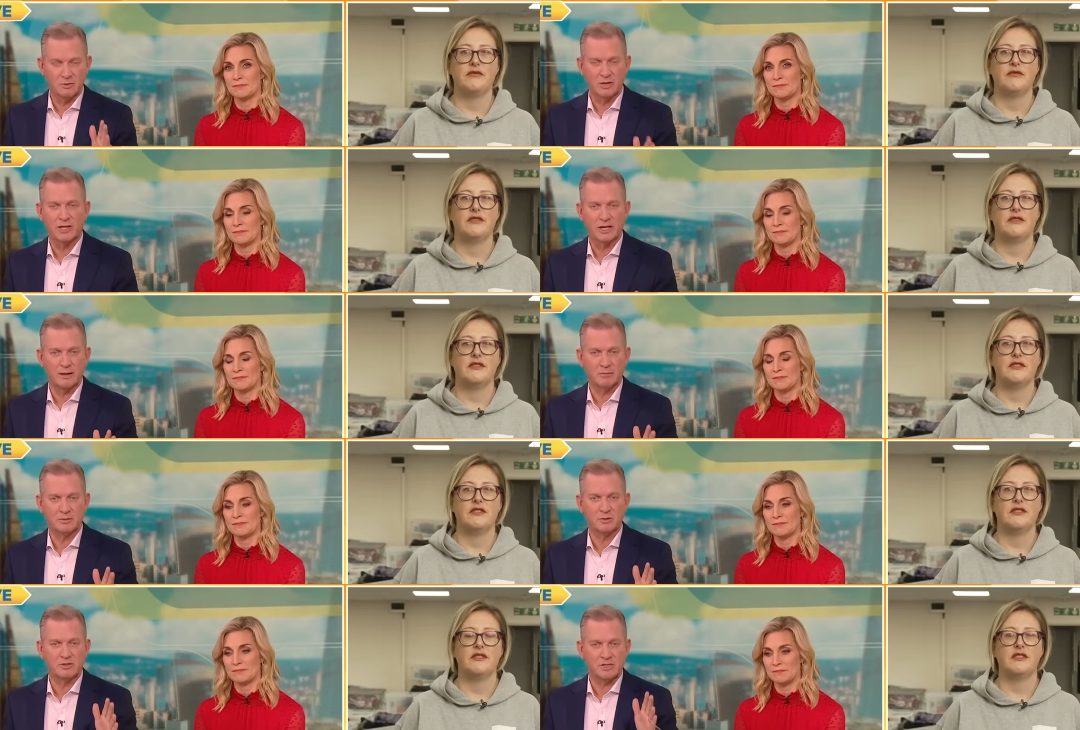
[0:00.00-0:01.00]
Speaker 1: brilliant and
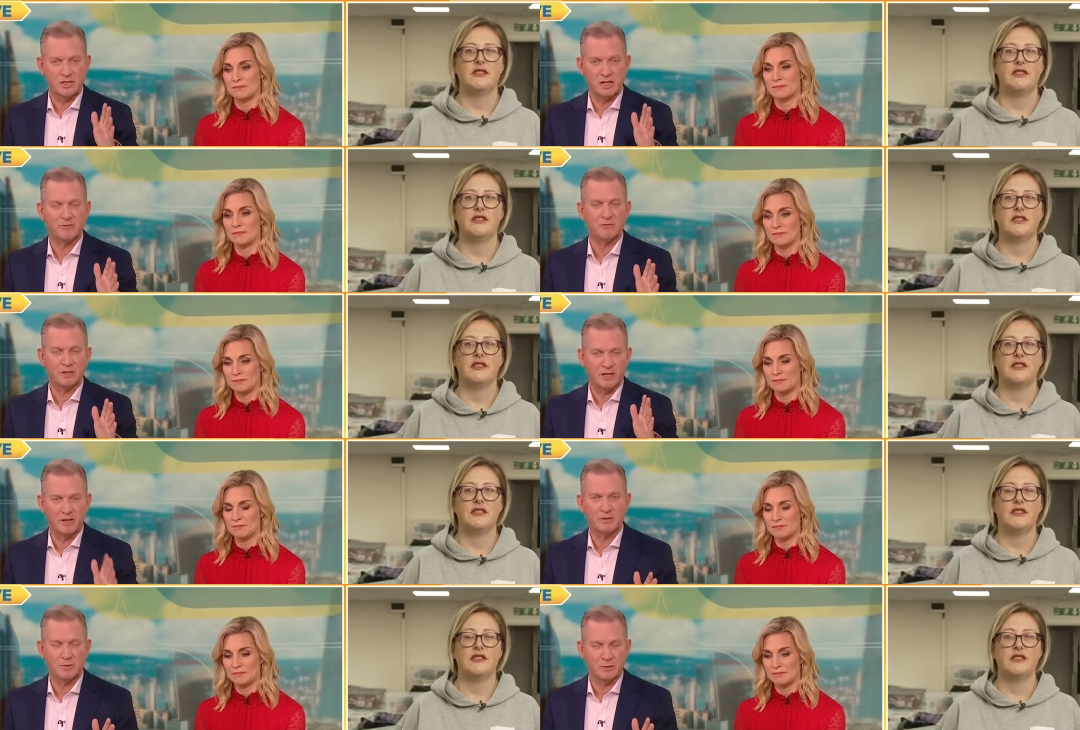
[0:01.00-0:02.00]
puts the government and
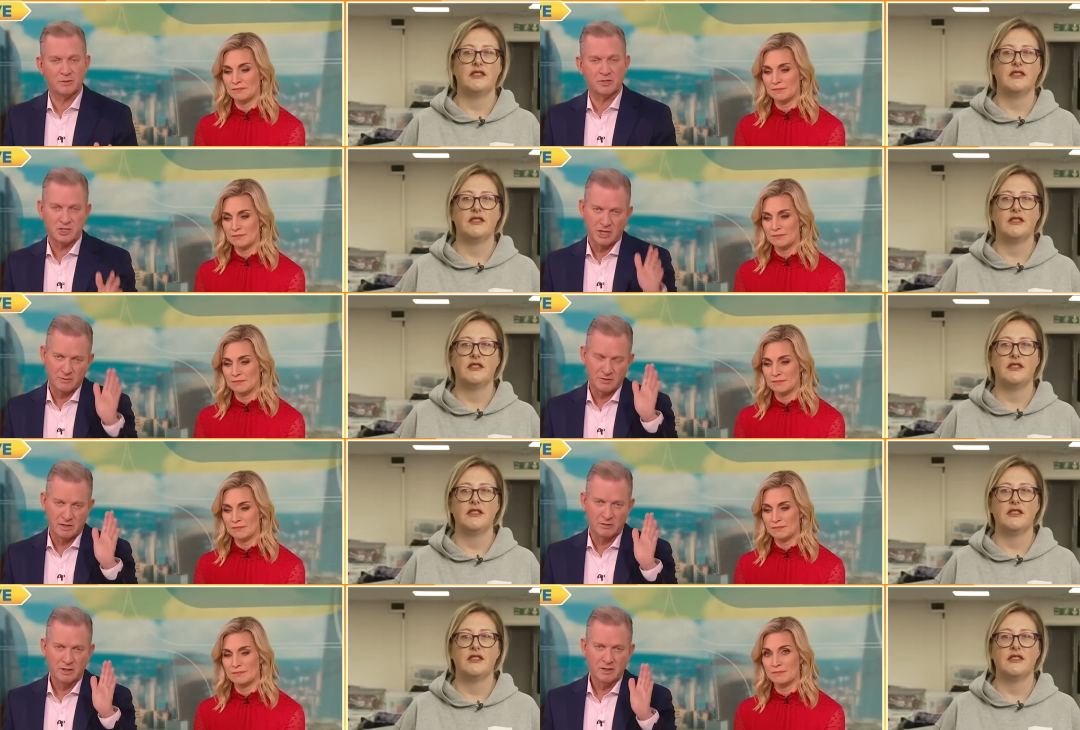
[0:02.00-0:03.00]
other people to shame.
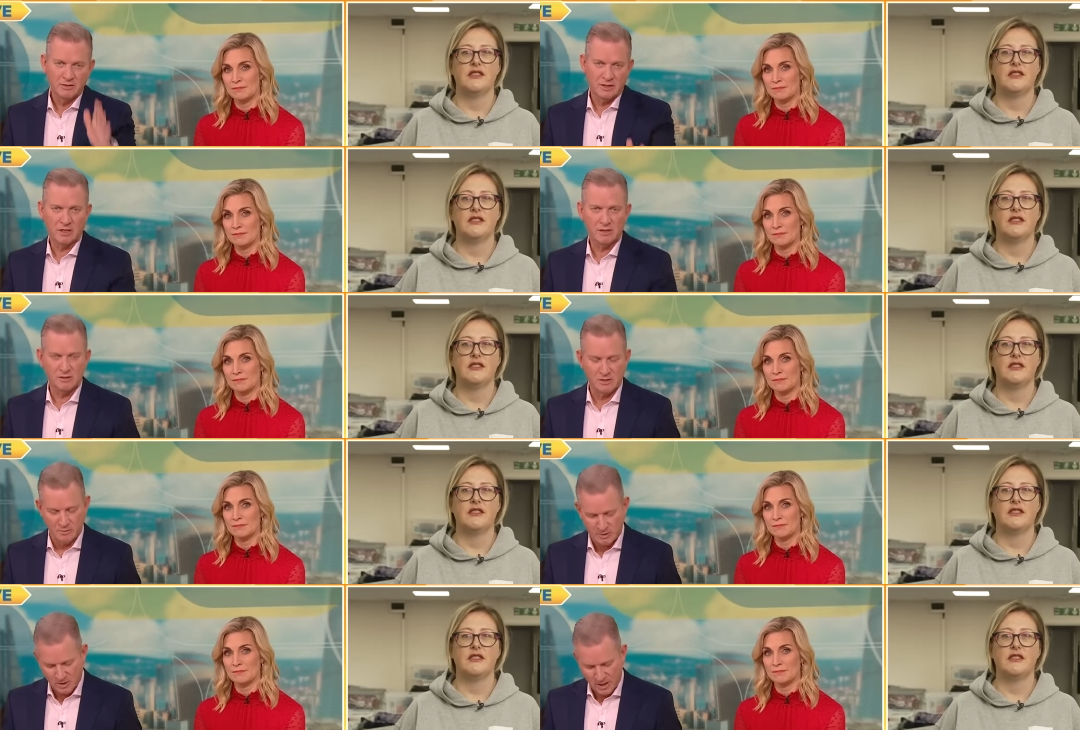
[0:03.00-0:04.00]
So thank you so
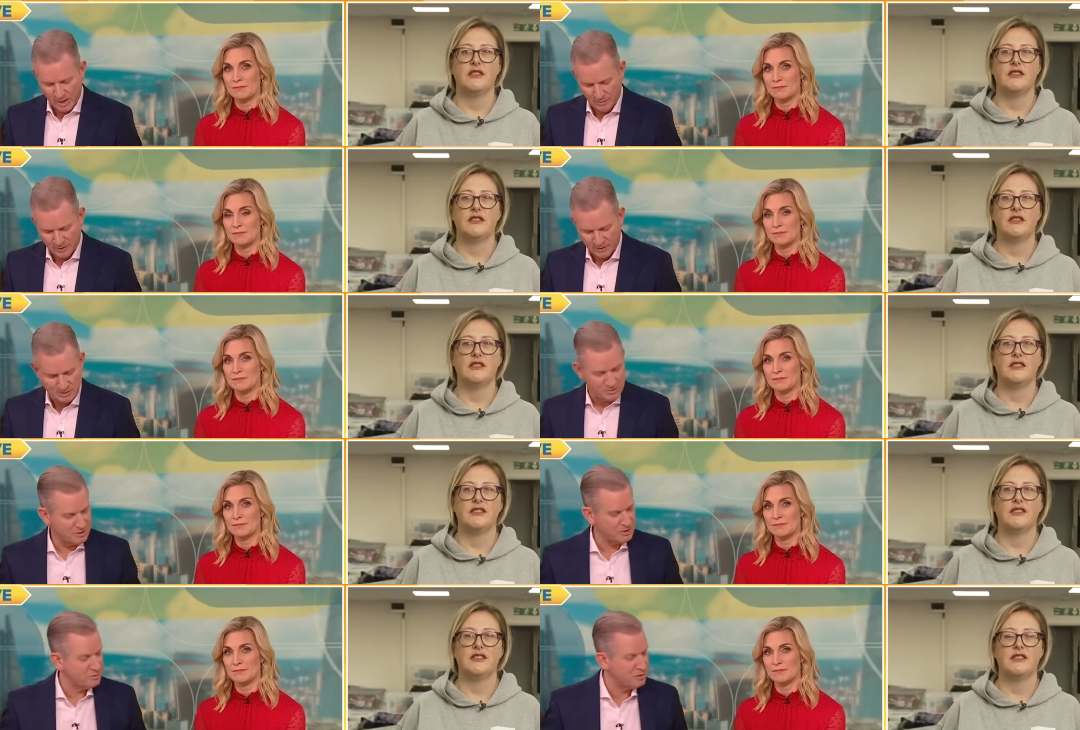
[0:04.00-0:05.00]
much and a happy
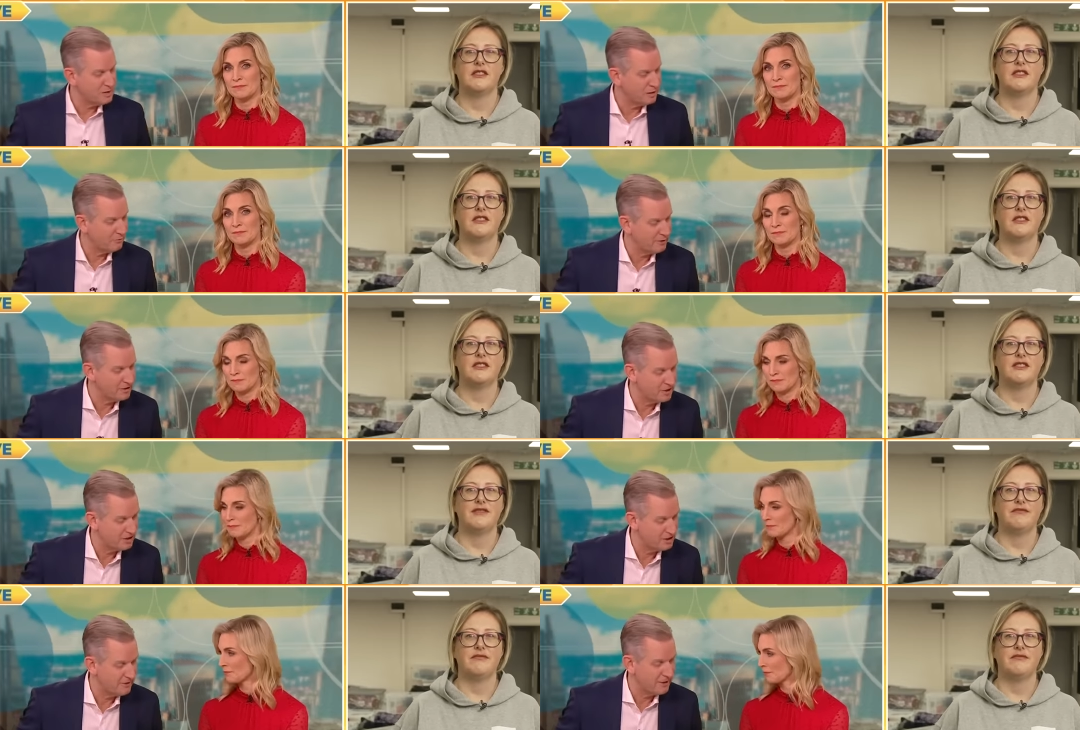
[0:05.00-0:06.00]
Christmas. I just wanted to say to finish,
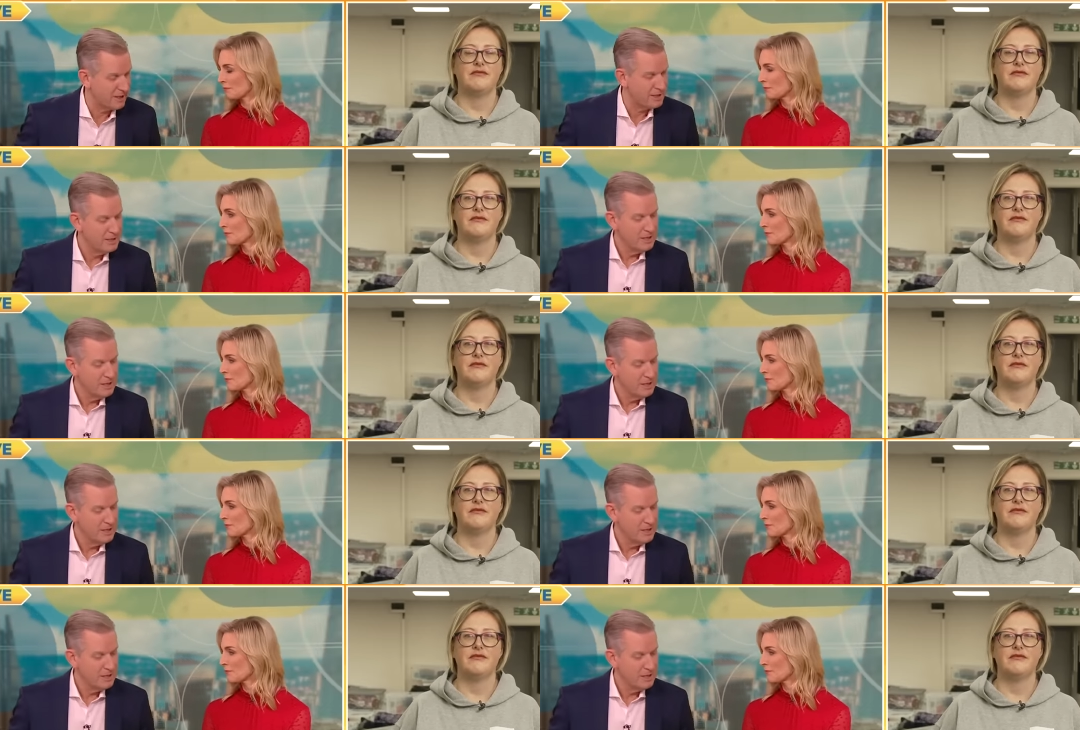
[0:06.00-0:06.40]
actually, that